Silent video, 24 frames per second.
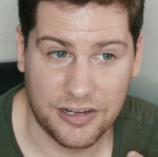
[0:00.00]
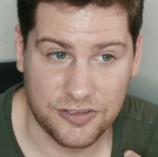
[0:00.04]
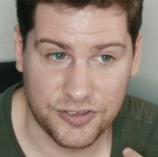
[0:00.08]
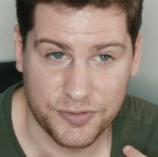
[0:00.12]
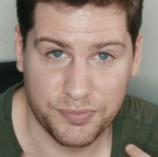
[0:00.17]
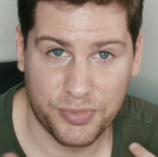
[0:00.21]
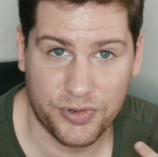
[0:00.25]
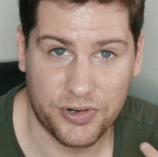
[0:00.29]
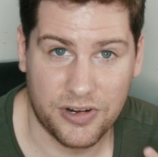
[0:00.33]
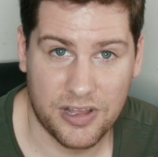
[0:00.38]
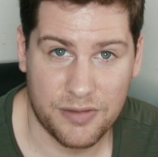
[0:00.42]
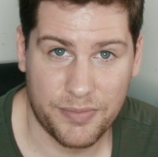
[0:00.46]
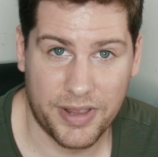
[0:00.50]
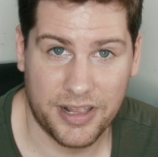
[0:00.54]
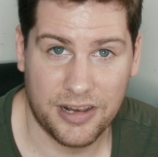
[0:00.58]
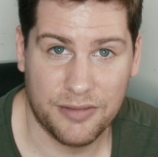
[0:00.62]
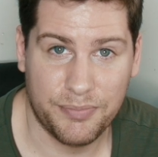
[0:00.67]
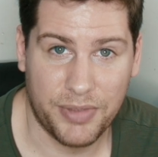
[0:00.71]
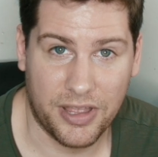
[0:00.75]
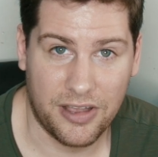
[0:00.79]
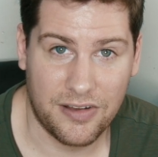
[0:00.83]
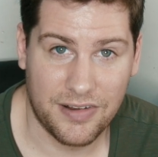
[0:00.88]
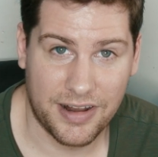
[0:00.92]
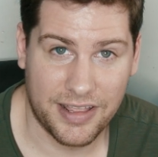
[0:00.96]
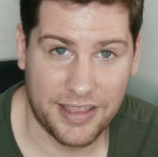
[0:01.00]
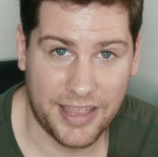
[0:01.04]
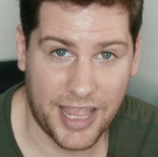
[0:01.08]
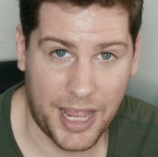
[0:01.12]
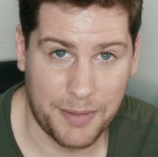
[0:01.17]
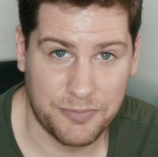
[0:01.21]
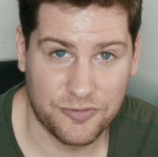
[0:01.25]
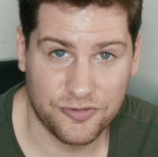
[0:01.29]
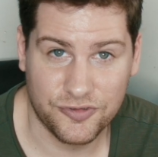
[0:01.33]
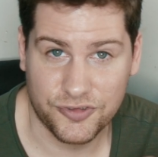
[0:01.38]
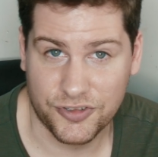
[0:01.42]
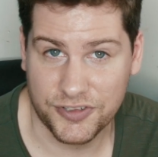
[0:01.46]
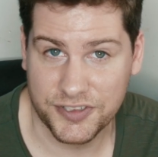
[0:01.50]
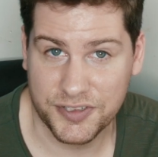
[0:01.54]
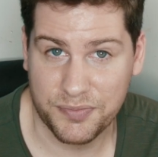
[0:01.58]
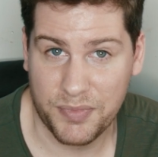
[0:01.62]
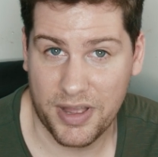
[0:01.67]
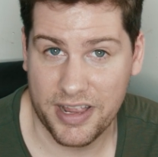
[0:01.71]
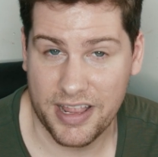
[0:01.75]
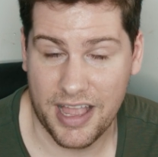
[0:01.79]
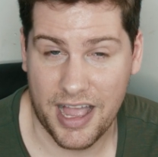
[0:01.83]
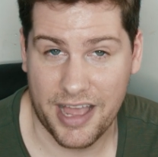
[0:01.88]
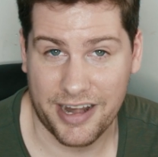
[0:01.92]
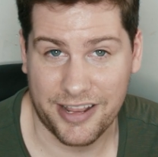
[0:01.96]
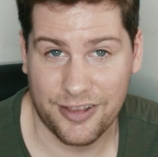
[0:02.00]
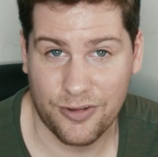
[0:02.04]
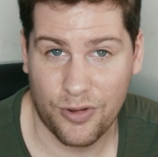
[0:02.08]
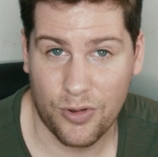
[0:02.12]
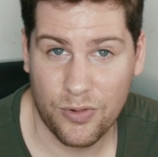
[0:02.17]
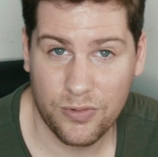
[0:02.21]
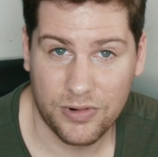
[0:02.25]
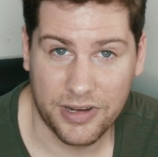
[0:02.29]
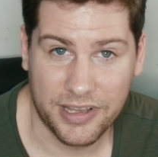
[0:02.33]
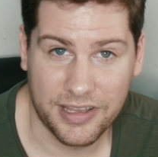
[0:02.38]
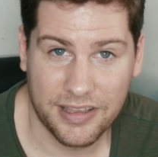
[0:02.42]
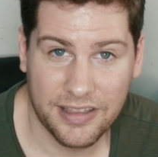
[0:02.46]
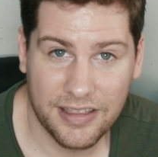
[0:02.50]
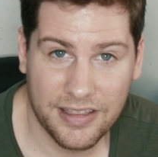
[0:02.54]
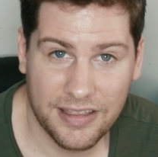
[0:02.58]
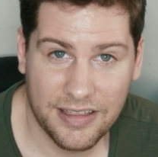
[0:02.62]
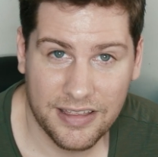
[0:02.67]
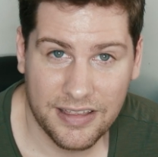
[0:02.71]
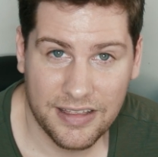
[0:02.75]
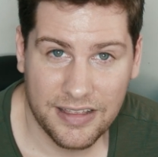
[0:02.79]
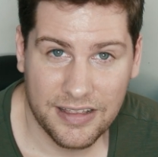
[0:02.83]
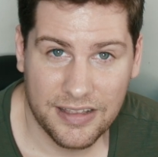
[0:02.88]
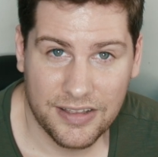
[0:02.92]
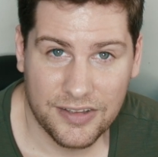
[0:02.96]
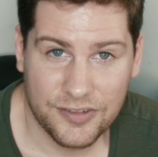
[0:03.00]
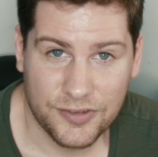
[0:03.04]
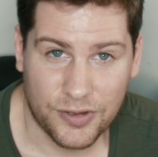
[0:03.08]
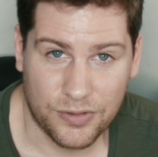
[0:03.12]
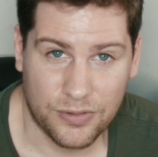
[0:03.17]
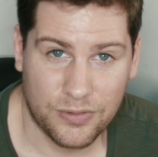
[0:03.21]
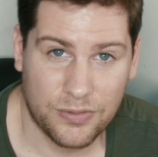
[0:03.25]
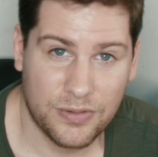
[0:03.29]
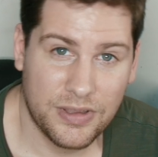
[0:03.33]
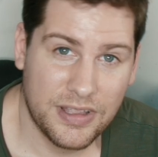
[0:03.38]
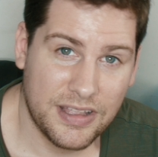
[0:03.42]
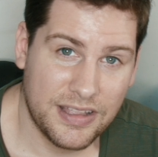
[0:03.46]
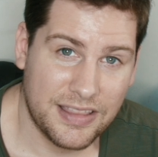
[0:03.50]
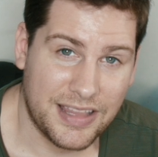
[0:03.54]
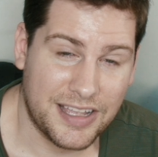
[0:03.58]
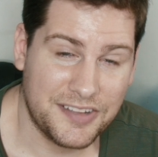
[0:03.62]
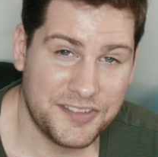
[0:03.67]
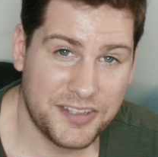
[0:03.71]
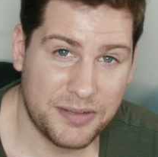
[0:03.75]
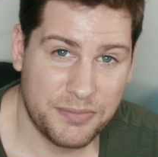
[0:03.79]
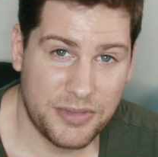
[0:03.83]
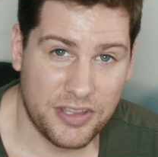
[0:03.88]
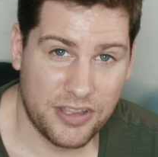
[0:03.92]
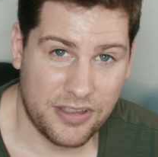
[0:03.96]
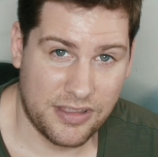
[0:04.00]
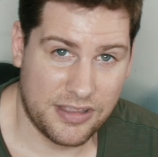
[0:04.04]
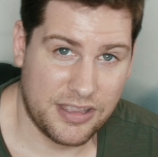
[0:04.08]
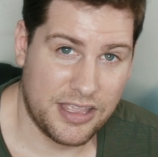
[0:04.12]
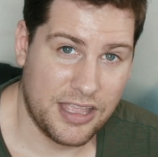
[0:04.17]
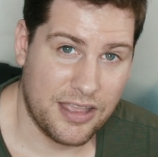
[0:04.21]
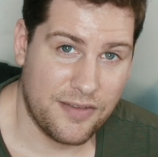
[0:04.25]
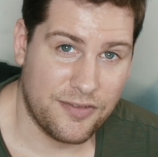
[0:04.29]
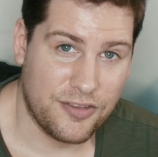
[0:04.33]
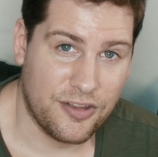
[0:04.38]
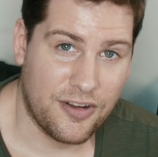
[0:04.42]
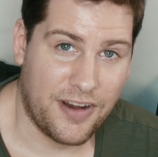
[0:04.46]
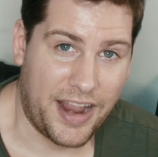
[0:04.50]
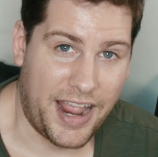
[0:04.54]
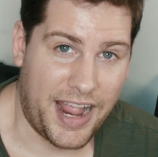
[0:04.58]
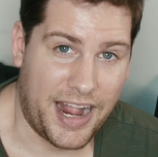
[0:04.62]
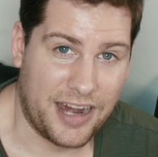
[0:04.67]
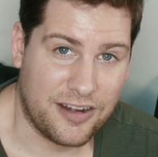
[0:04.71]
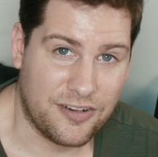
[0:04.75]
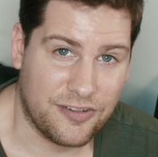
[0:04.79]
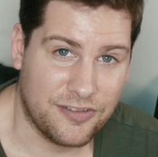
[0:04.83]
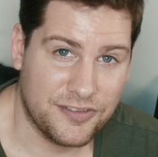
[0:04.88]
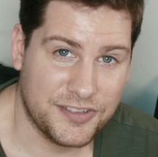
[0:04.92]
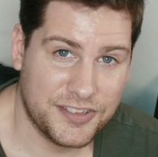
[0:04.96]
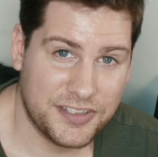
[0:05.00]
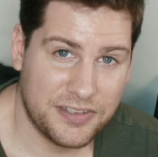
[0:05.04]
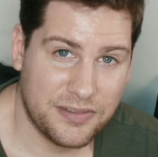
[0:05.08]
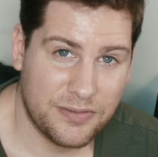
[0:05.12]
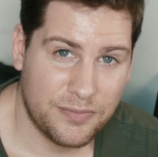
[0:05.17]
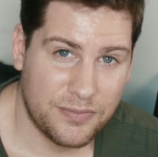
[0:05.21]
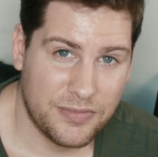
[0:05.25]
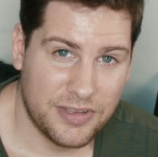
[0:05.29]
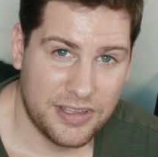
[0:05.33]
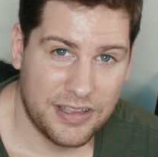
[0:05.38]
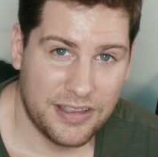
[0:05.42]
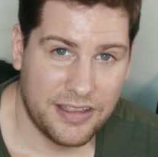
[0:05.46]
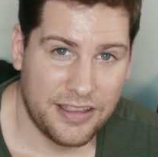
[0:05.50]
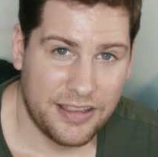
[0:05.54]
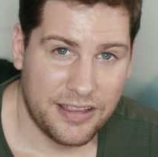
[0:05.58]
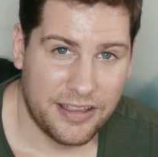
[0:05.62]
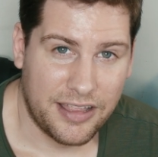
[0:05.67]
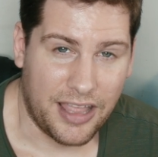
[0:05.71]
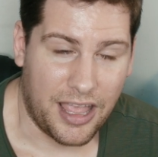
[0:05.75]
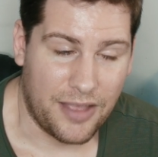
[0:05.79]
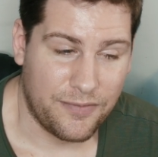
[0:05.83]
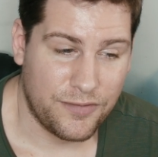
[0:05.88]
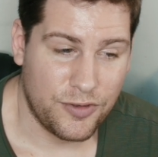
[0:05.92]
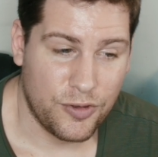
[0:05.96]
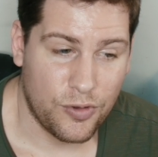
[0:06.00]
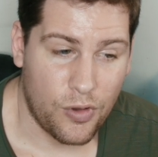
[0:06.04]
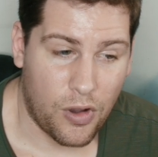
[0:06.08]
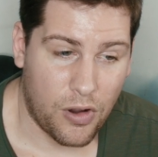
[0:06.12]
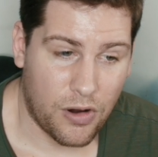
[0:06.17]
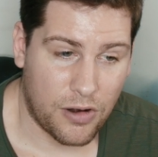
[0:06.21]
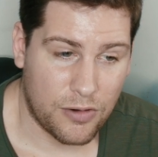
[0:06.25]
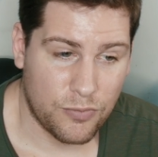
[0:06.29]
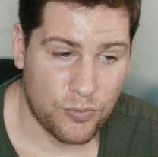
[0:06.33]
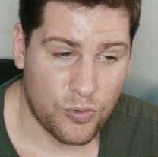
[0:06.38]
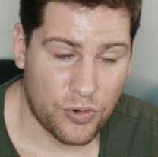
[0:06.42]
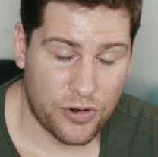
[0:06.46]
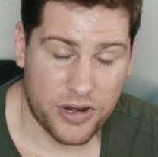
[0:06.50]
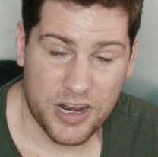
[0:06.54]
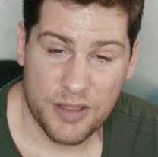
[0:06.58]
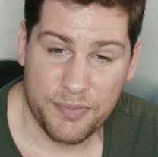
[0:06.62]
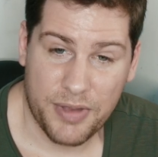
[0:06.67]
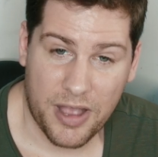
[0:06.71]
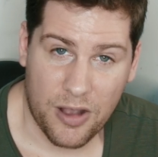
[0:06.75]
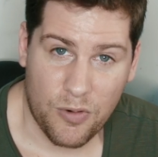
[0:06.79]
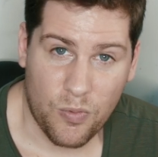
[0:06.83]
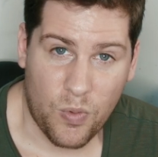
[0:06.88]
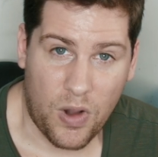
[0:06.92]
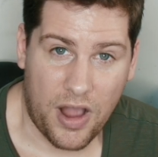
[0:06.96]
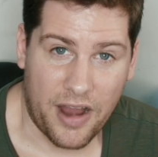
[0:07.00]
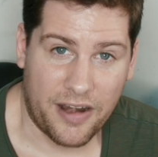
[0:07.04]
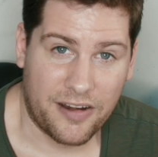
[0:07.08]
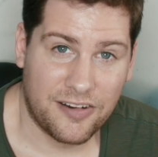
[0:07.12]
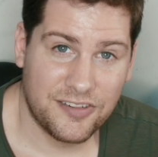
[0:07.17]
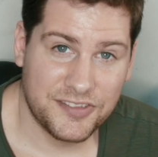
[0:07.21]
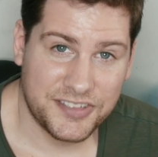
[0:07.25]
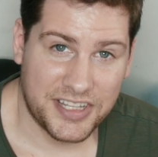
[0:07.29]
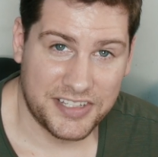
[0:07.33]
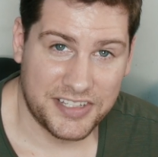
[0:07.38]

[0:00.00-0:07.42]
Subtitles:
I just put it on my lapel and it captures just my audio only. So that's something you give your actors. If you are worried about wires,